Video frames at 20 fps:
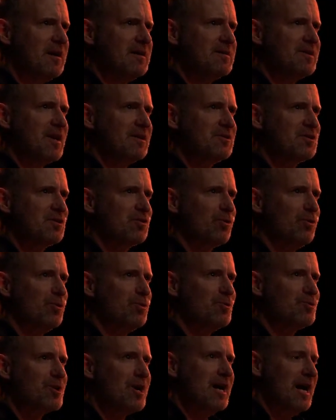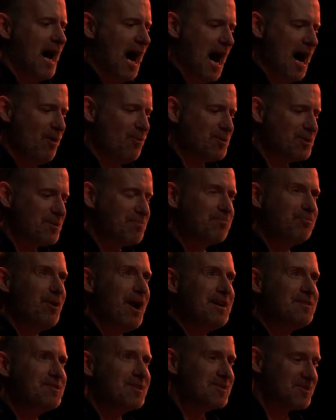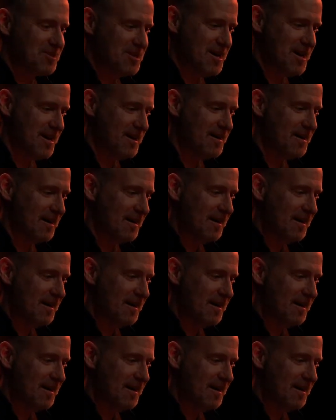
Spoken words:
said Scrooge. "I was apprenticed here."